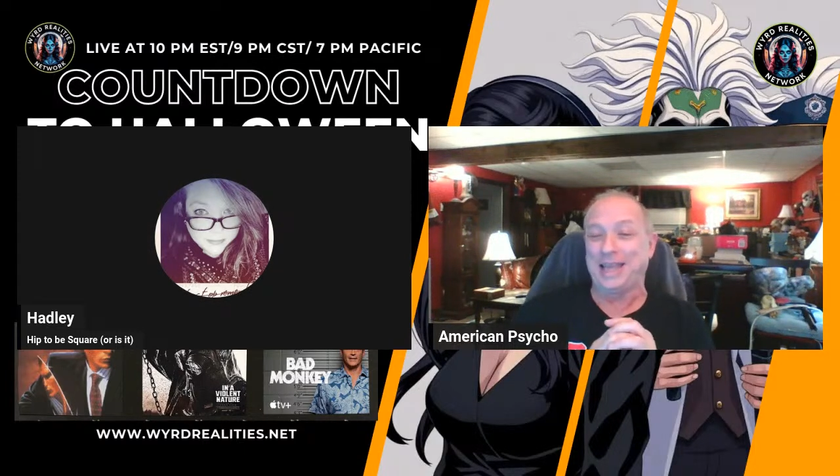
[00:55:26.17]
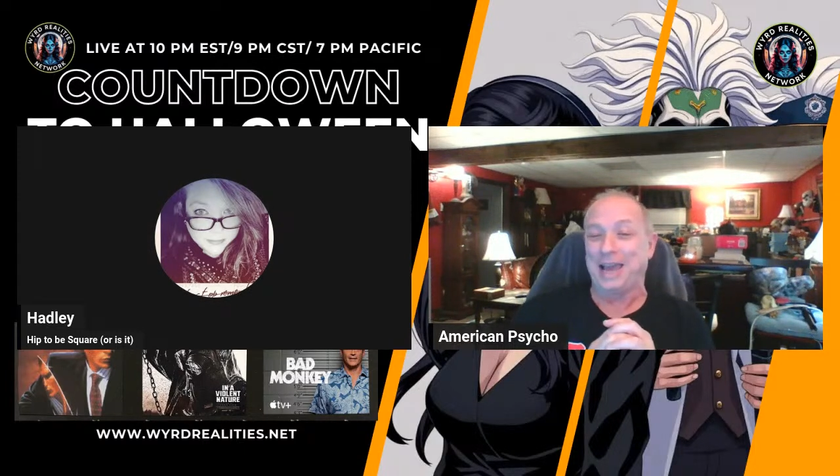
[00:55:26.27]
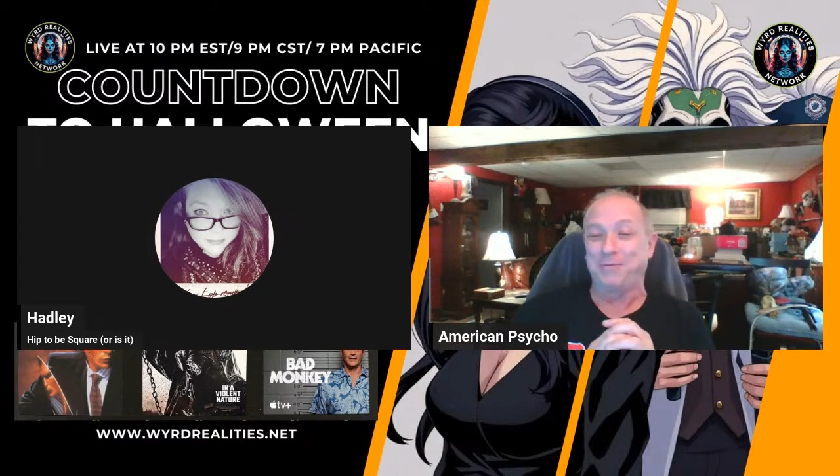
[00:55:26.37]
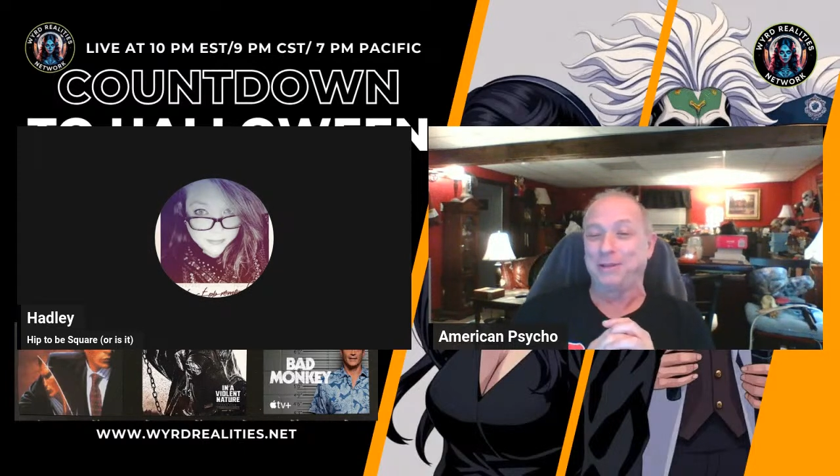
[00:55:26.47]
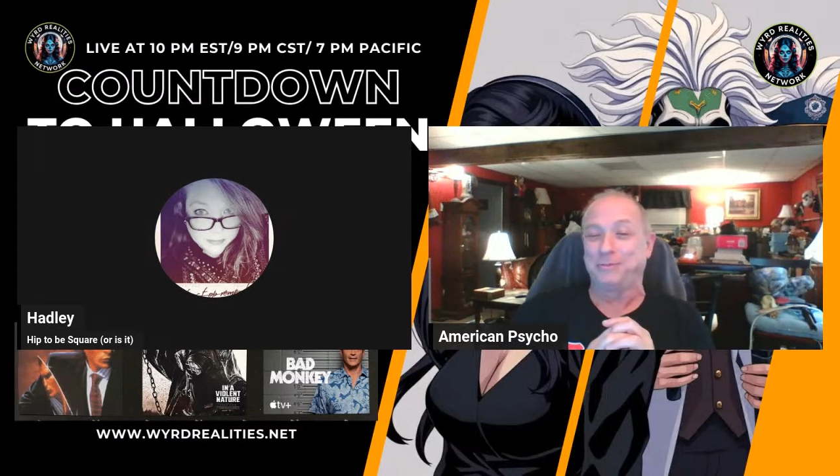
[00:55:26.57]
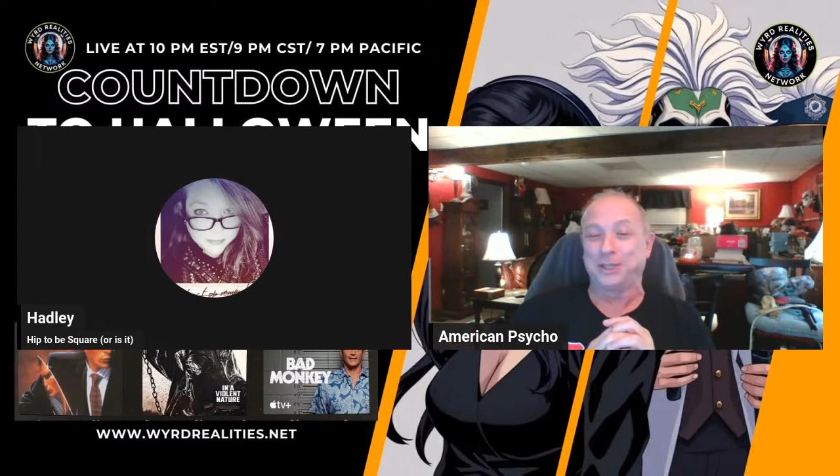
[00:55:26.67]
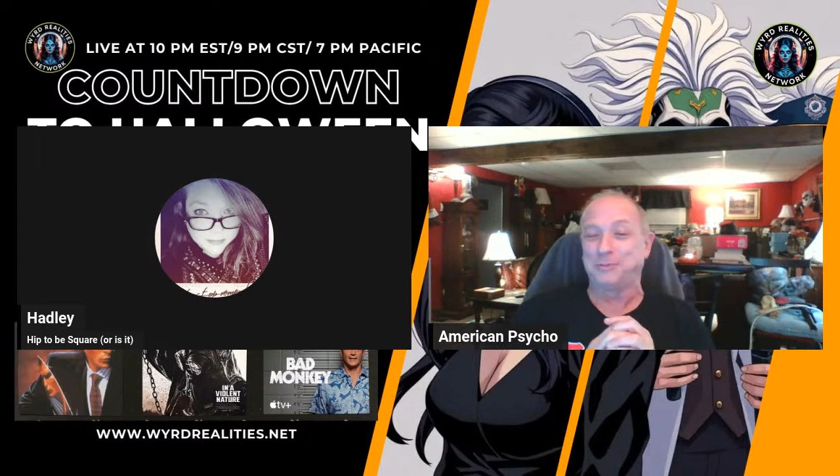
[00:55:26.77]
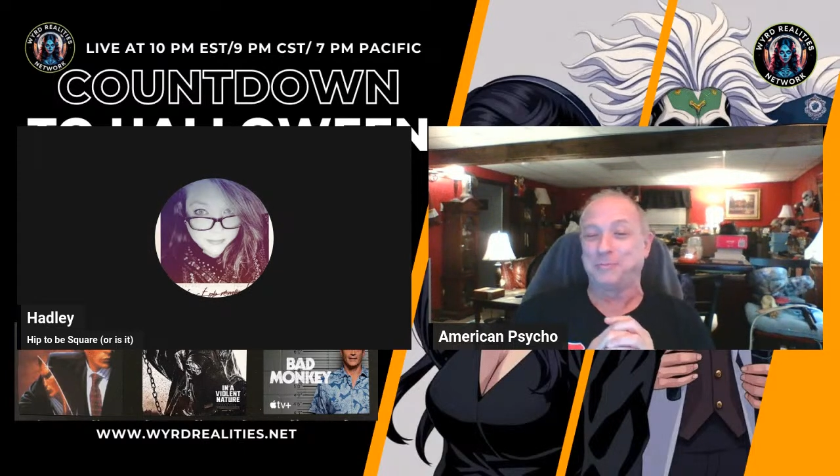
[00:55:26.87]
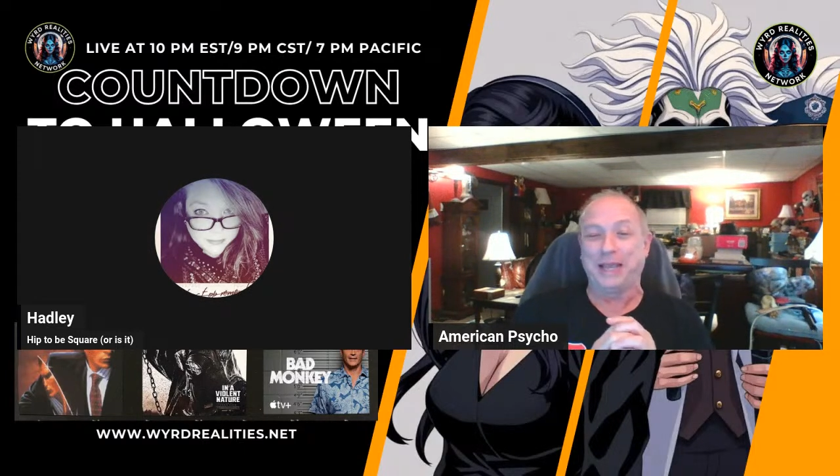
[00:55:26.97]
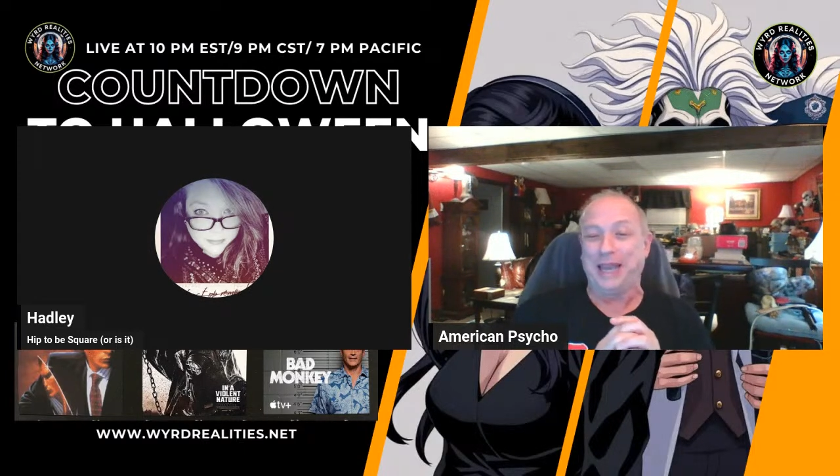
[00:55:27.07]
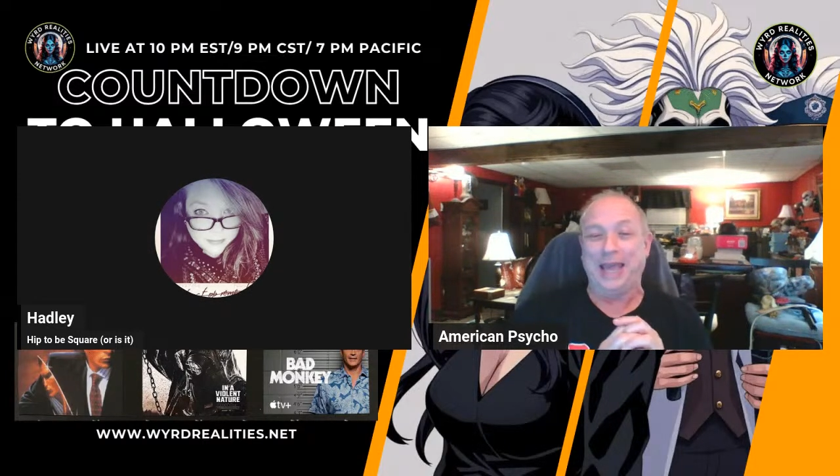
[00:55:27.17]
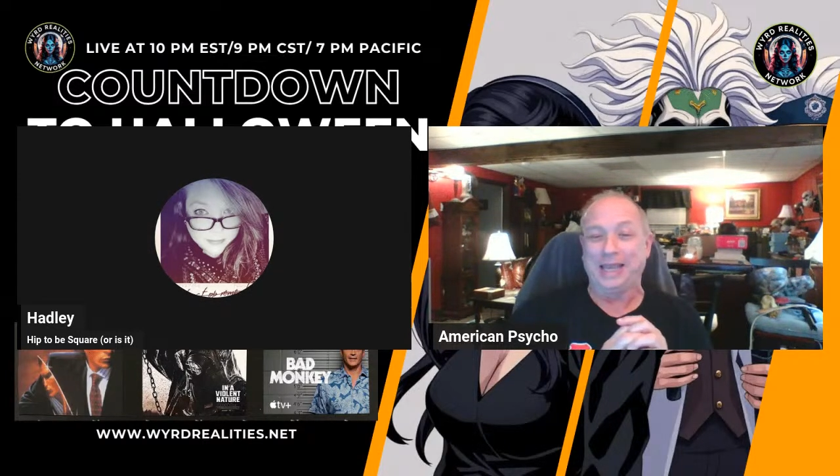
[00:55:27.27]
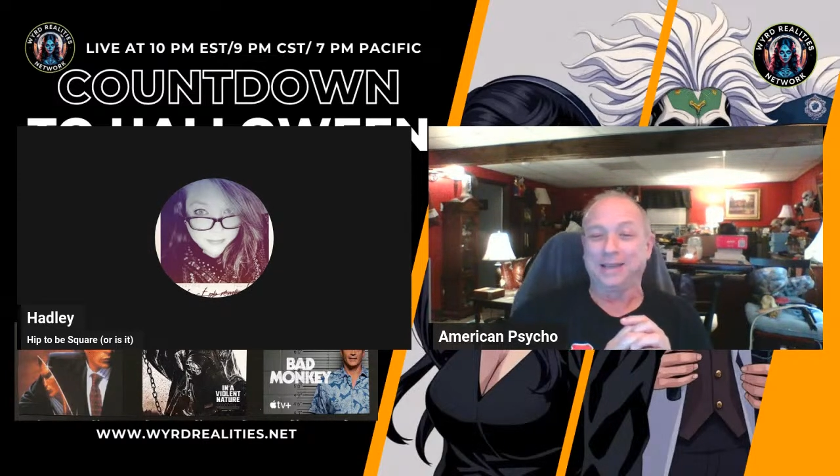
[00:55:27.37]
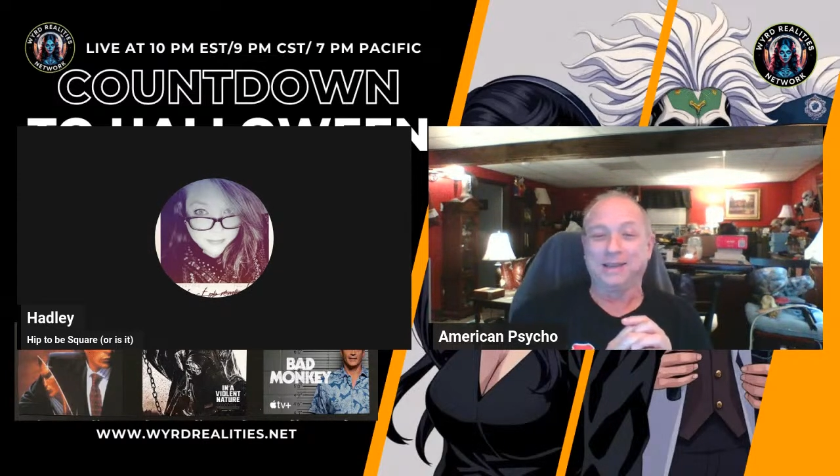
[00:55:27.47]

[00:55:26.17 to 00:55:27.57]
That would just be like,